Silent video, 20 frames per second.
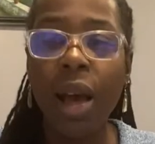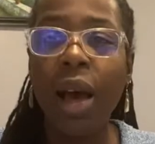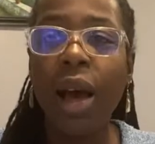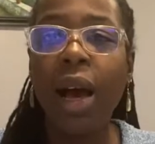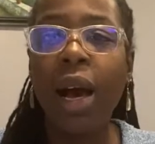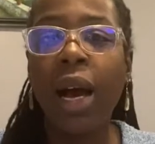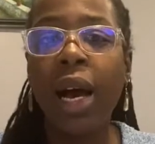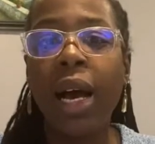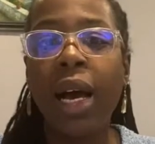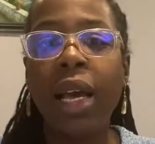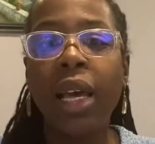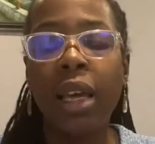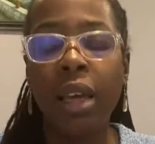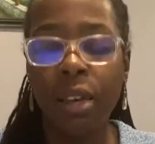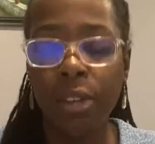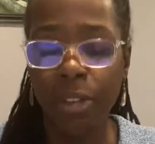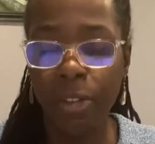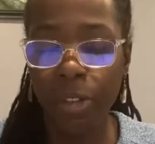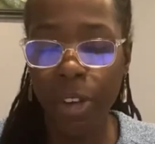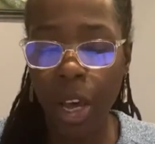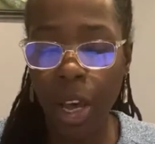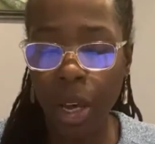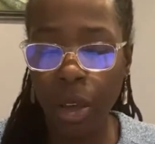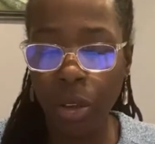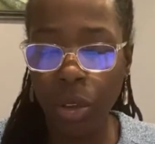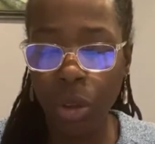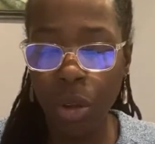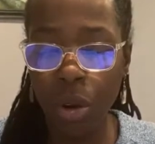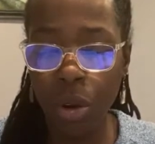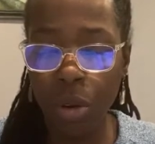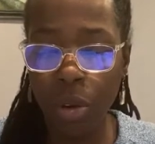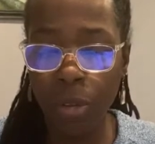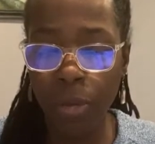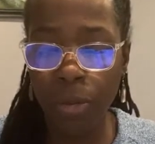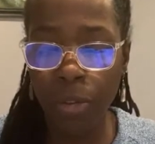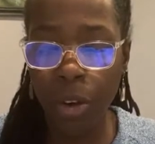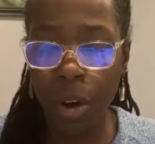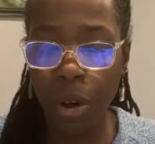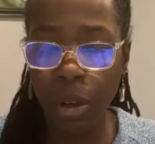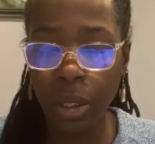I have found no
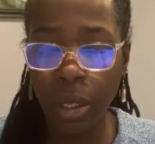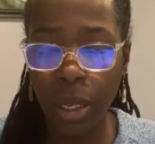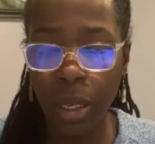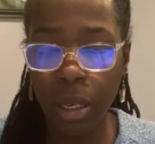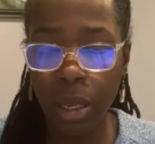fault in